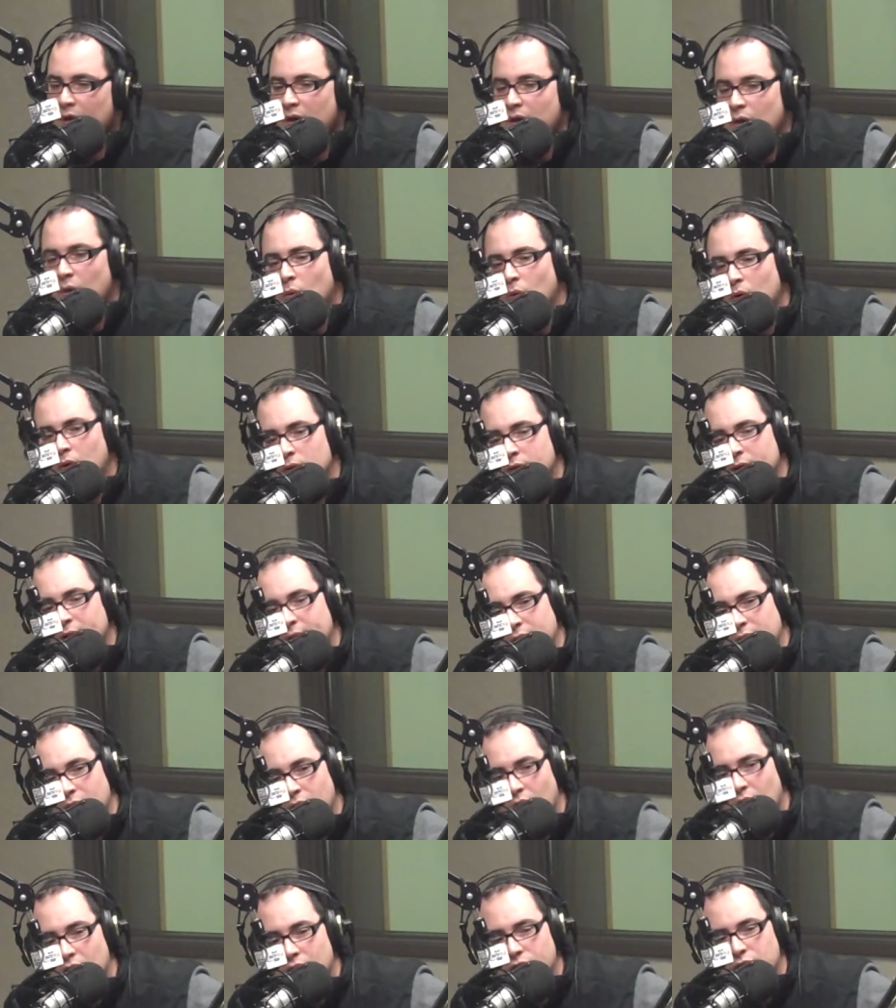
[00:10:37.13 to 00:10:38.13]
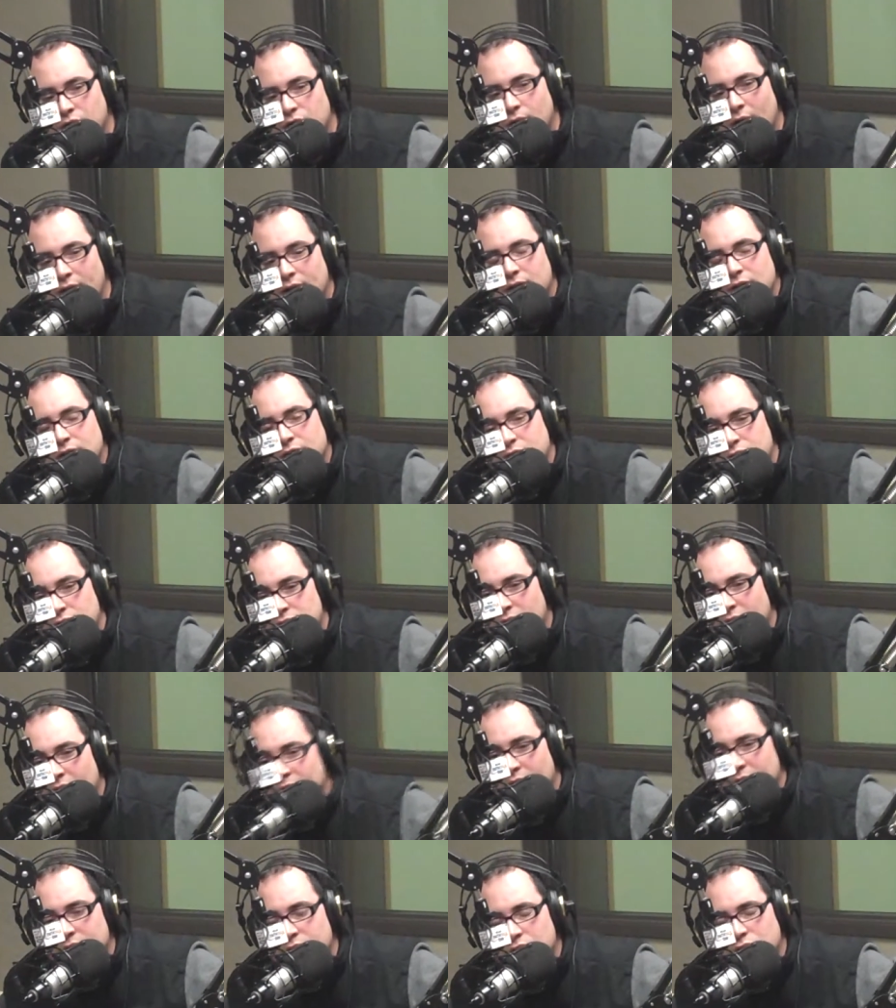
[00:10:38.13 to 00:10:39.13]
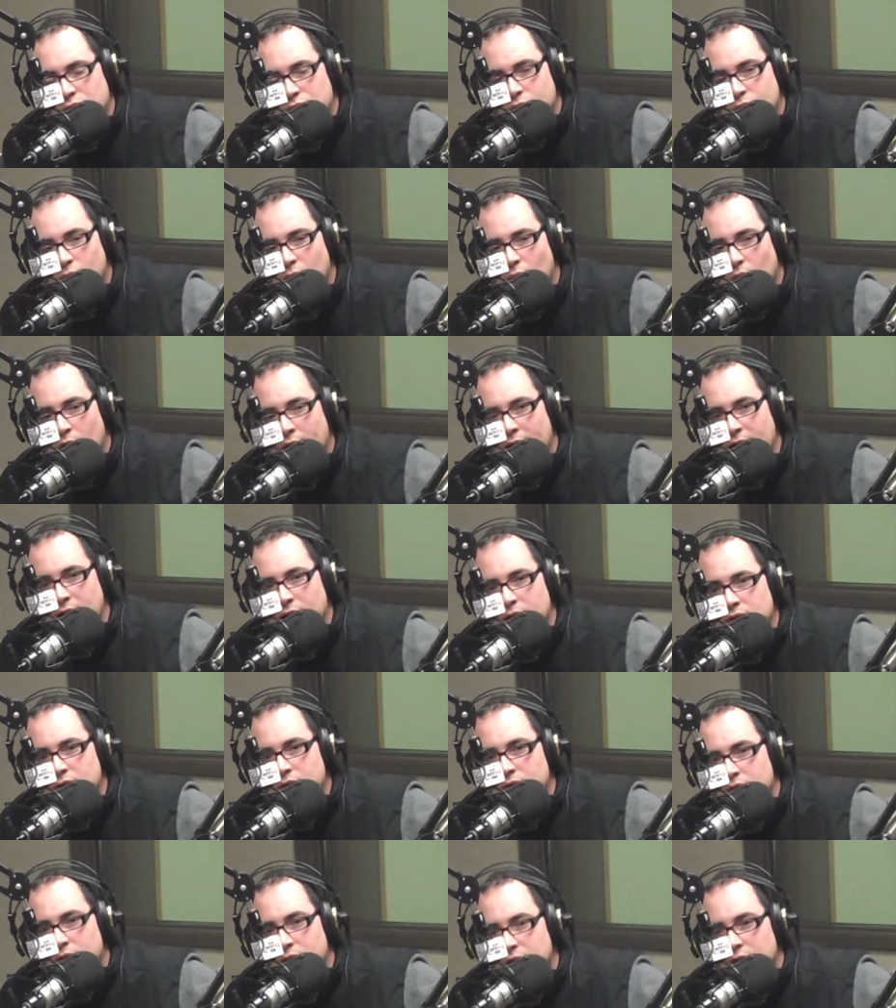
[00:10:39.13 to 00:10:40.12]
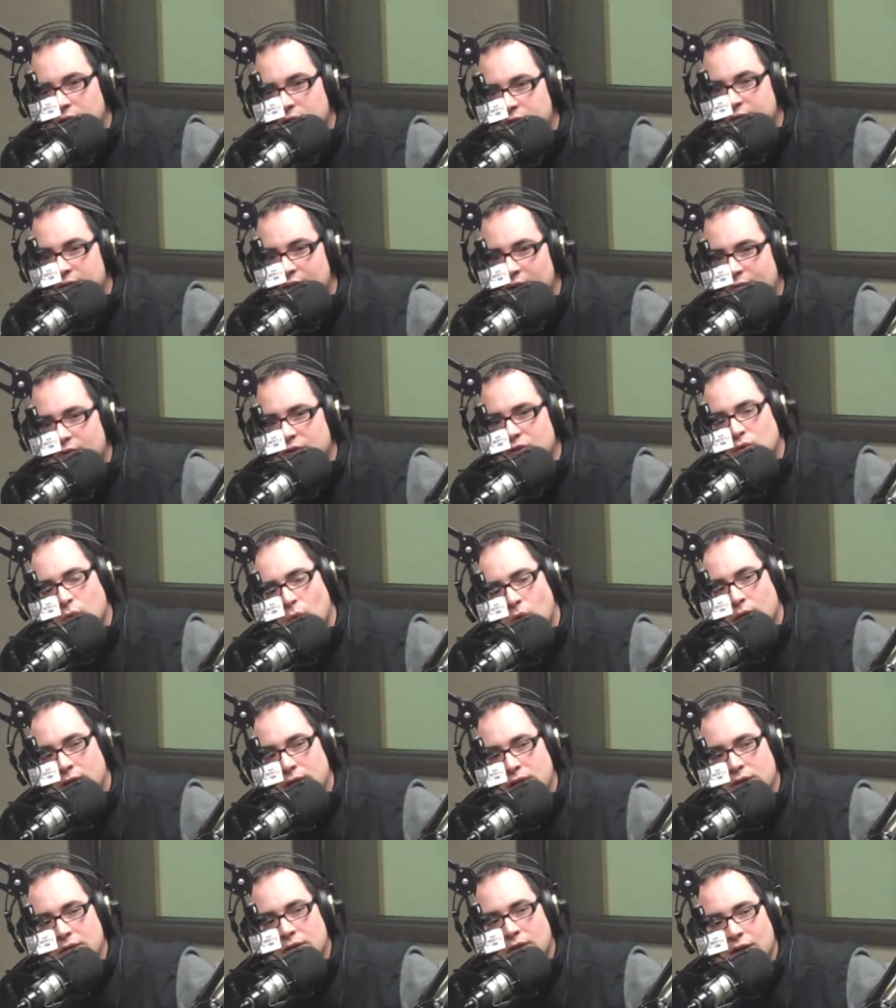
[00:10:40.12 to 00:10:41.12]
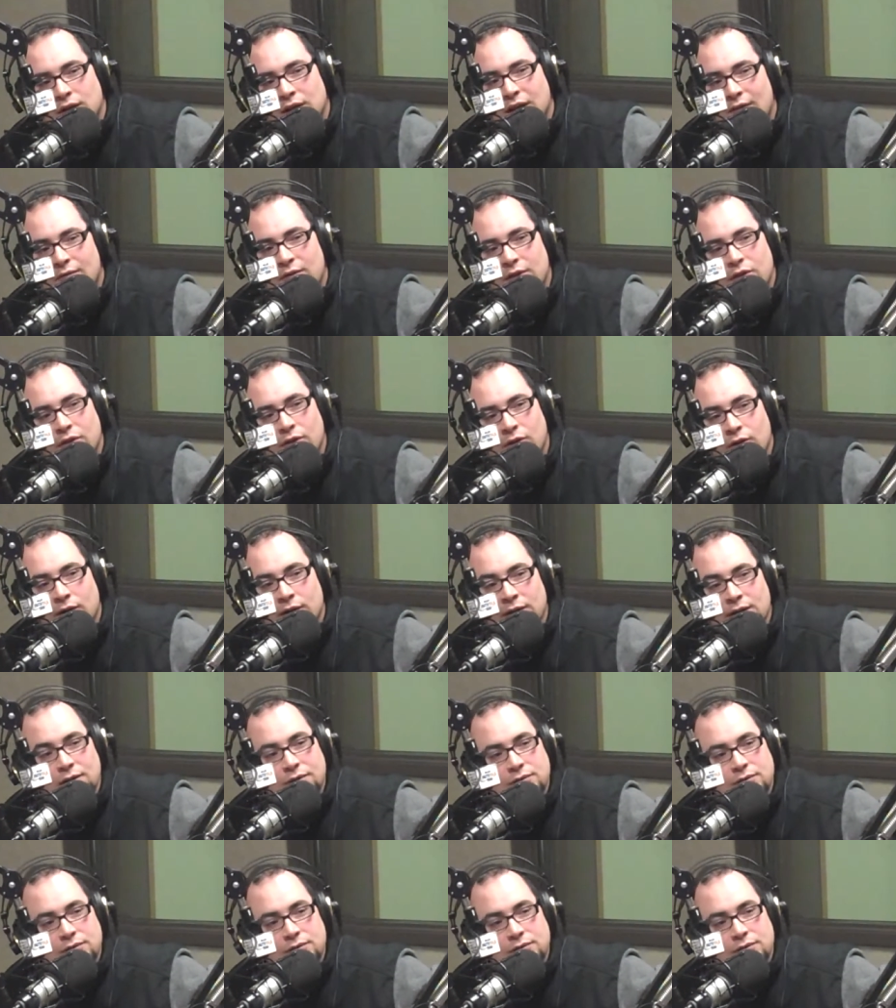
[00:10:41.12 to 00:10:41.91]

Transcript: Well, they can call us direct at 248 720 1130.